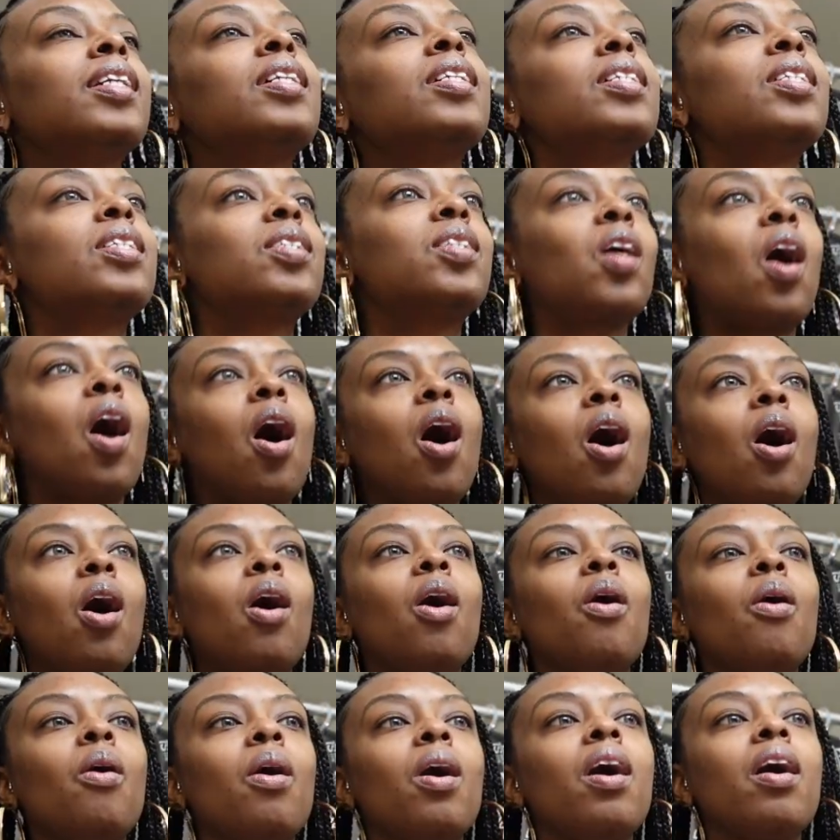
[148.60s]

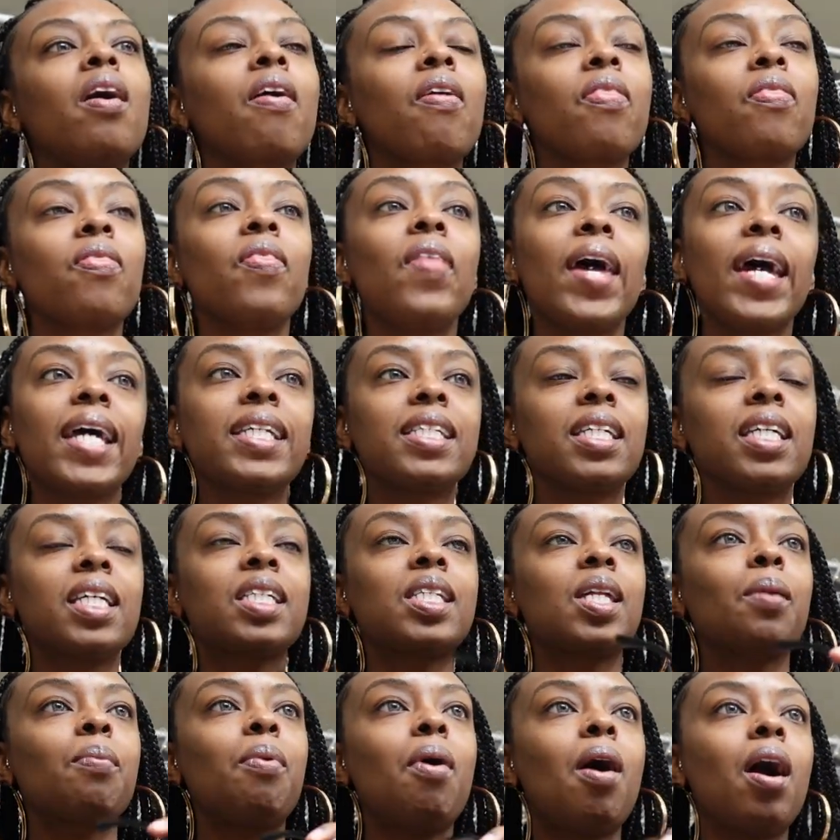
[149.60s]
So this
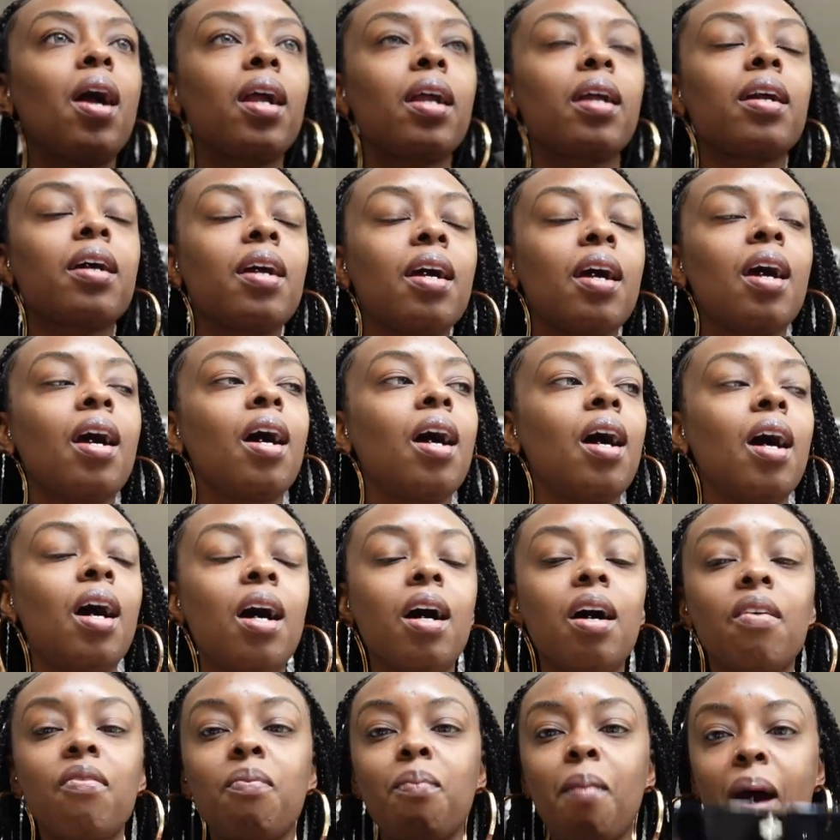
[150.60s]
is a part
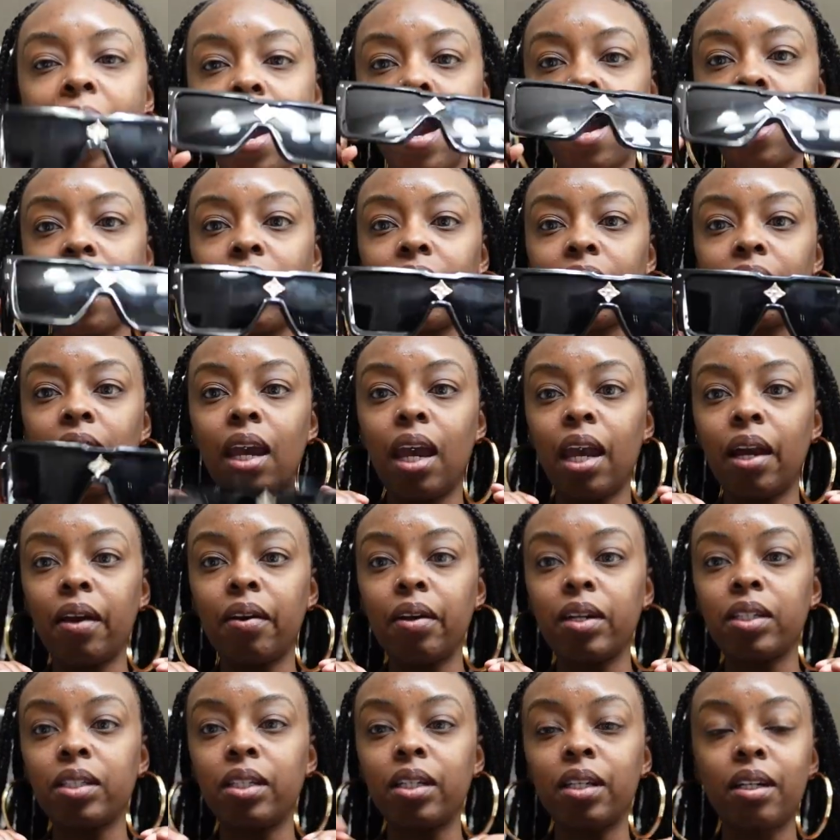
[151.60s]
of my
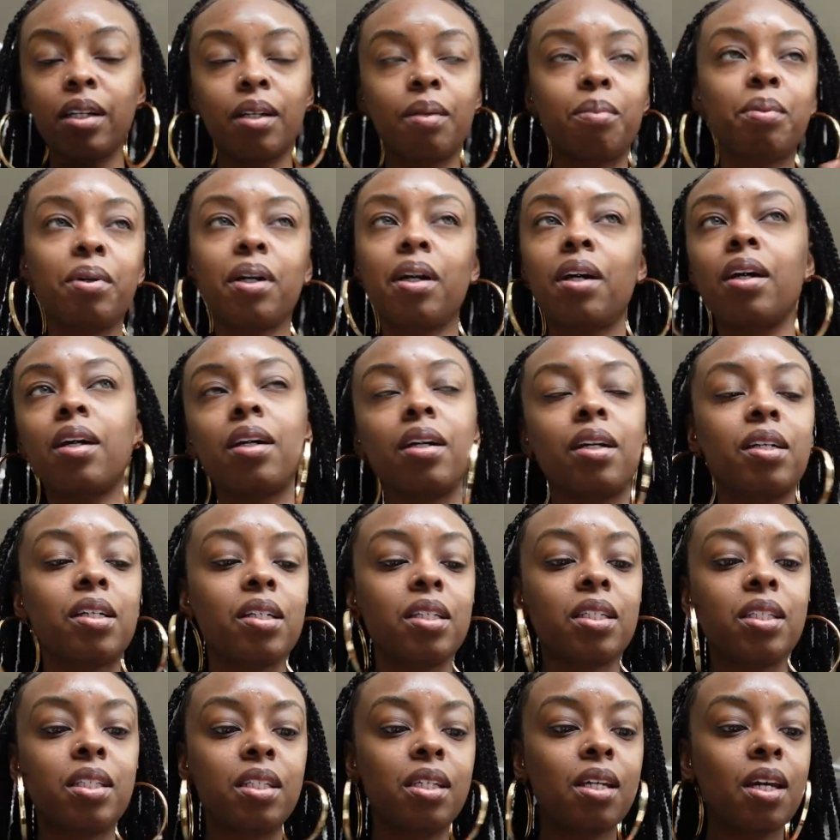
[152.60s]
character
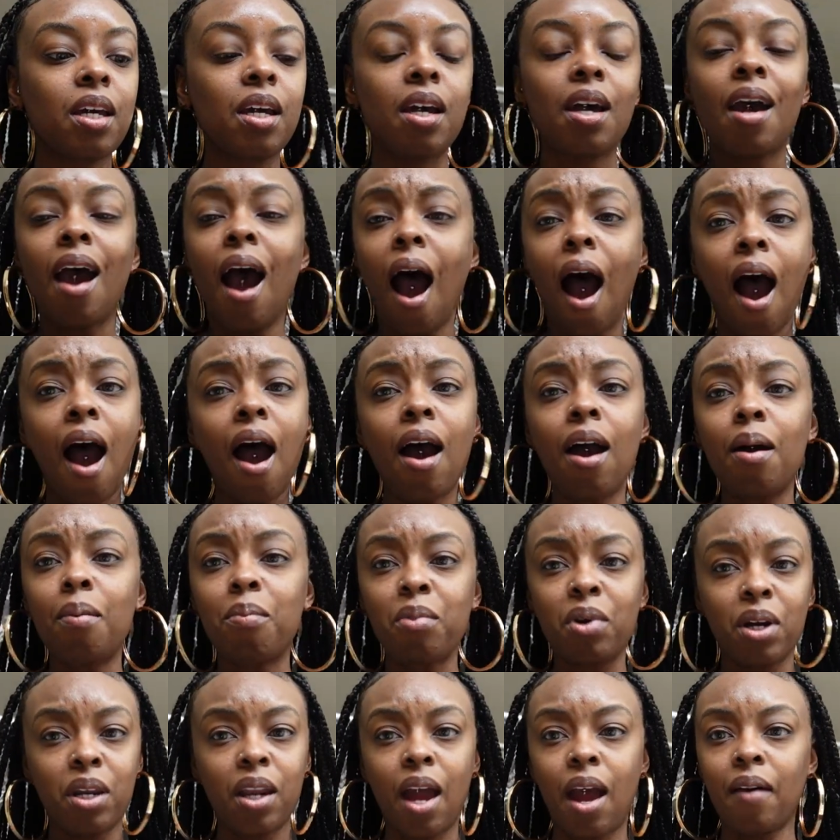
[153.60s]
because I'm
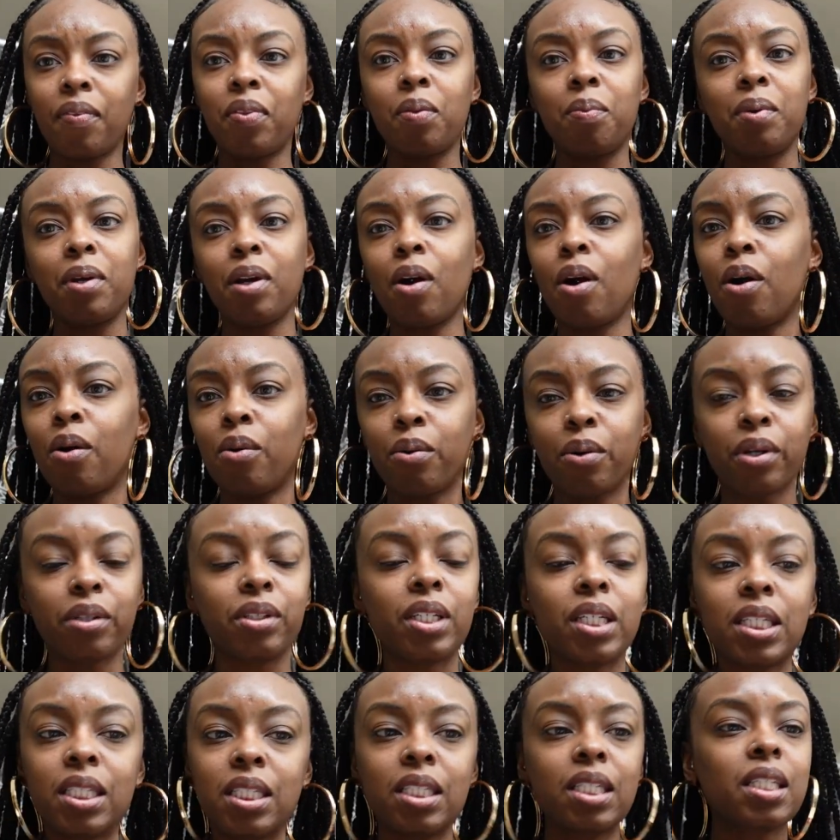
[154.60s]
gonna have to be a hoe.
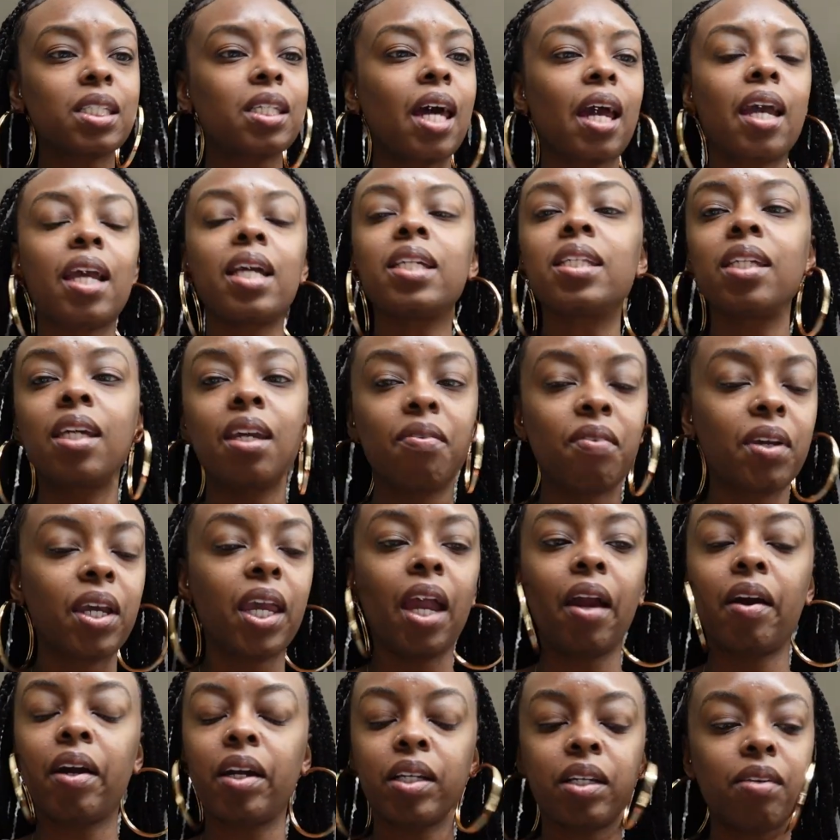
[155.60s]
It's giving
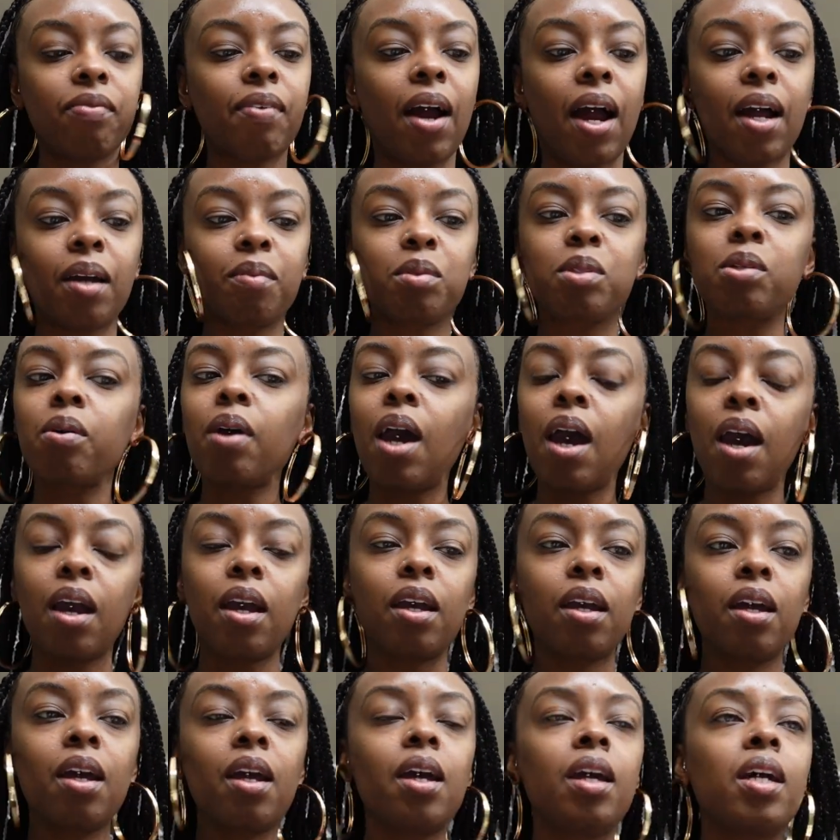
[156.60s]
character vibes,
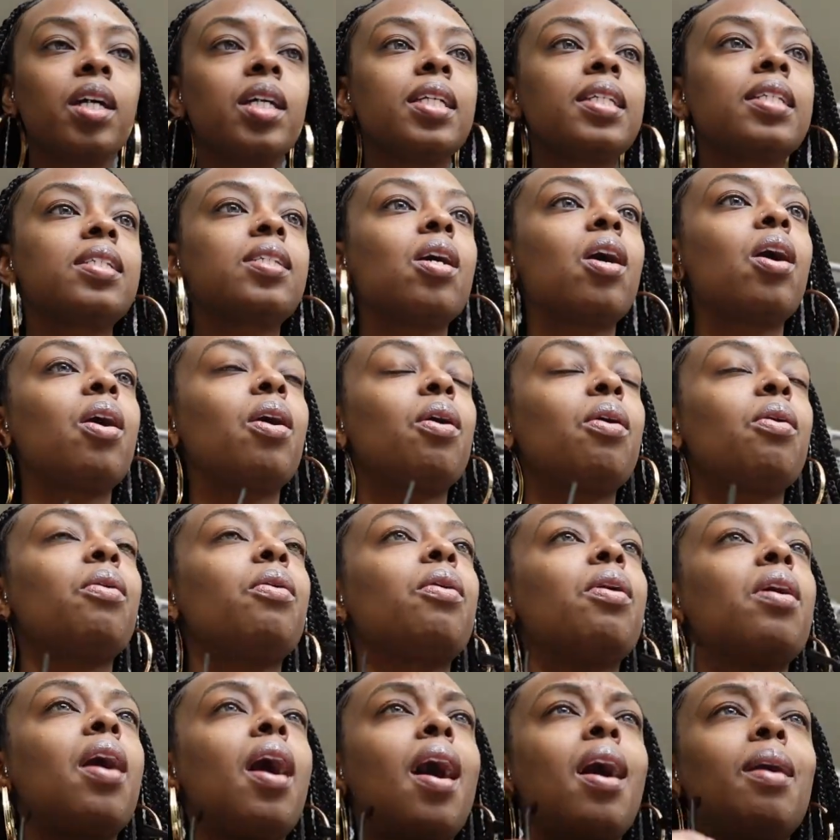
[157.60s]
okay? So,
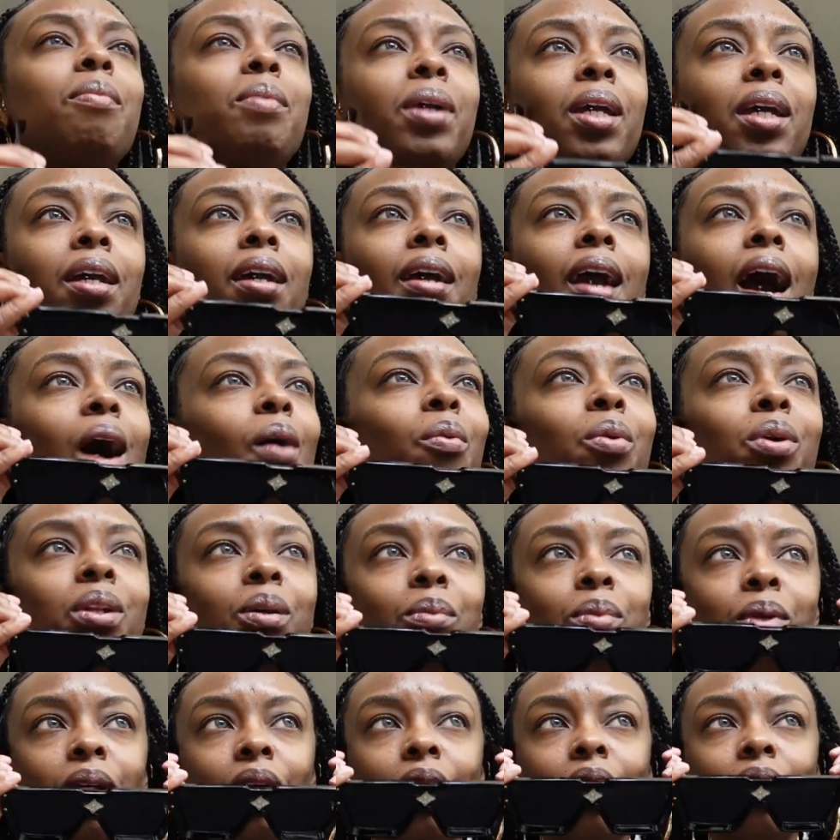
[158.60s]
I mean, I wanna
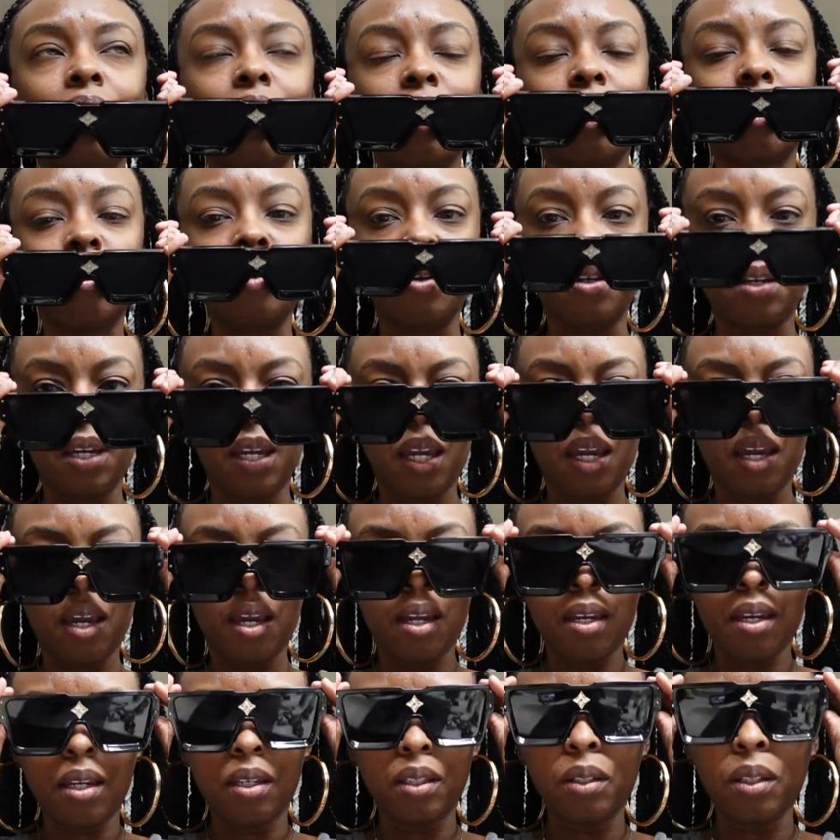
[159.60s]
be
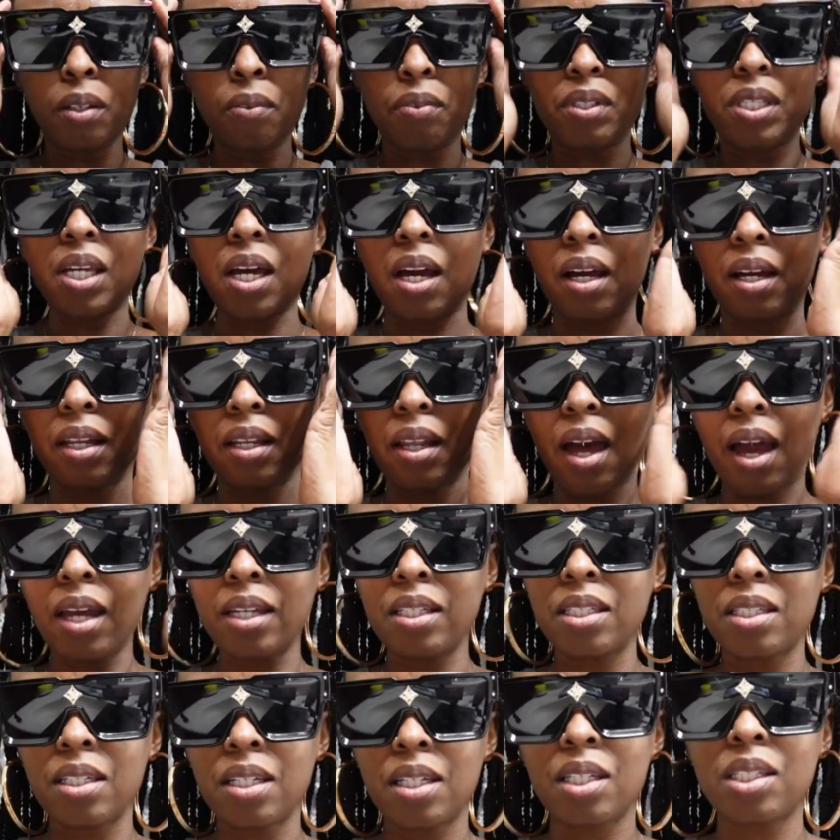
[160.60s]
in a Louis Vuitton
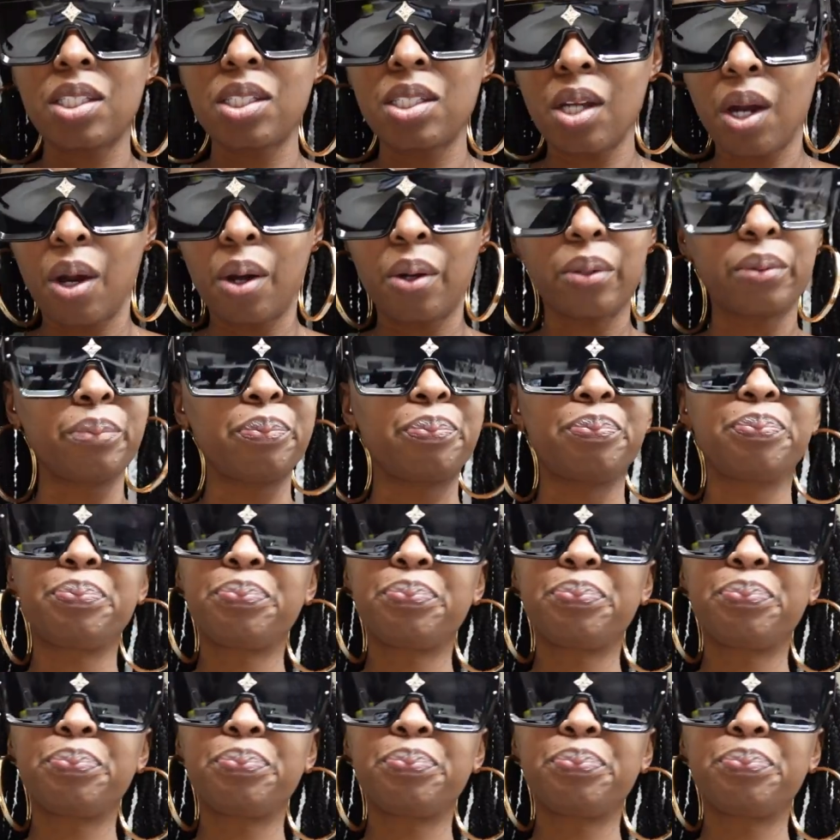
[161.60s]
glasses, so